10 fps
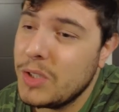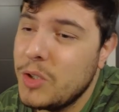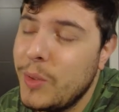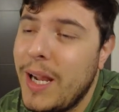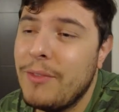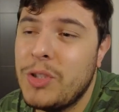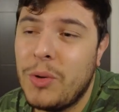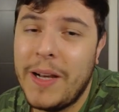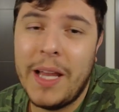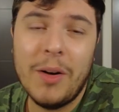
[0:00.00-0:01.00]
you would have a
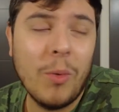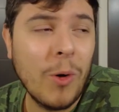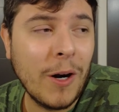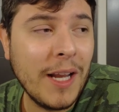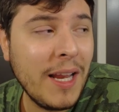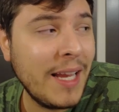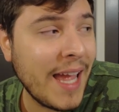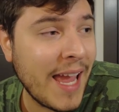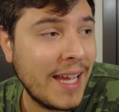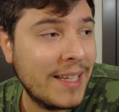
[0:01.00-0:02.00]
tornado warning.
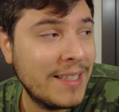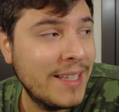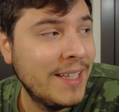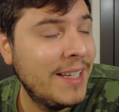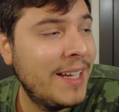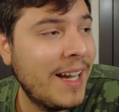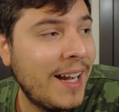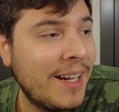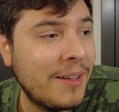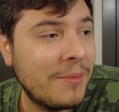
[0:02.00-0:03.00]
And
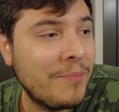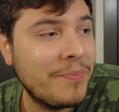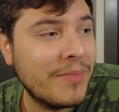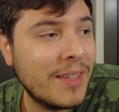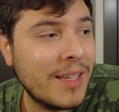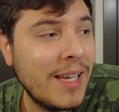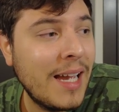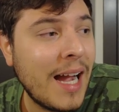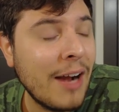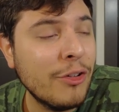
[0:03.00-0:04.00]
um,
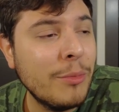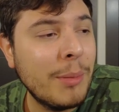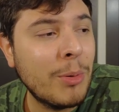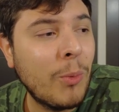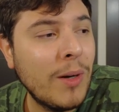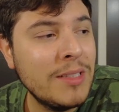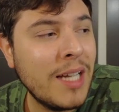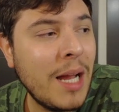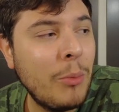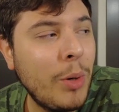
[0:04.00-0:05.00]
I remember one
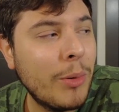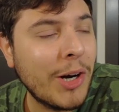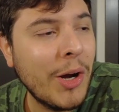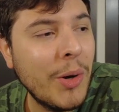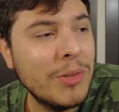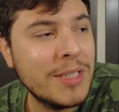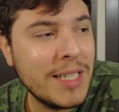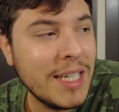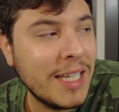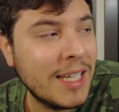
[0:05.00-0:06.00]
time we were
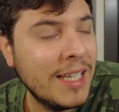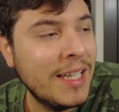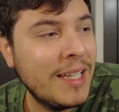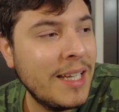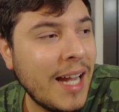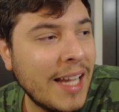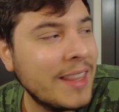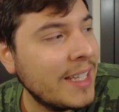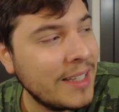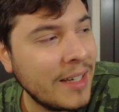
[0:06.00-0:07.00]
hosting, I
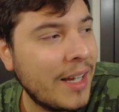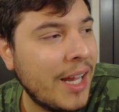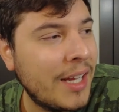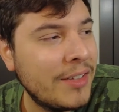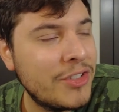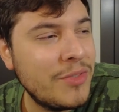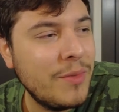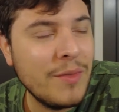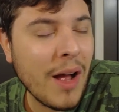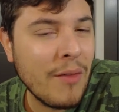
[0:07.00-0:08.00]
think, a,
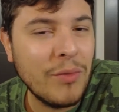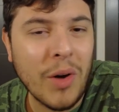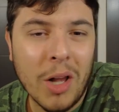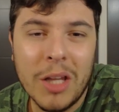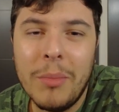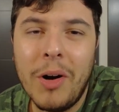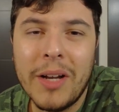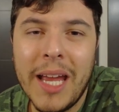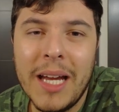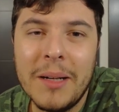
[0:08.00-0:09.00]
a volleyball
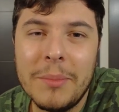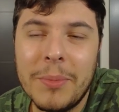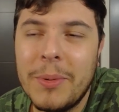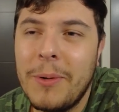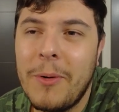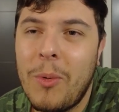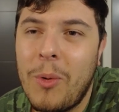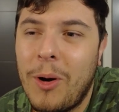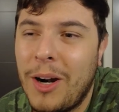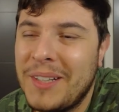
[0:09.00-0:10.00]
camp
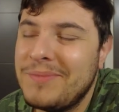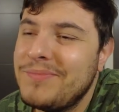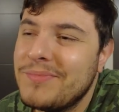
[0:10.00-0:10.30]
or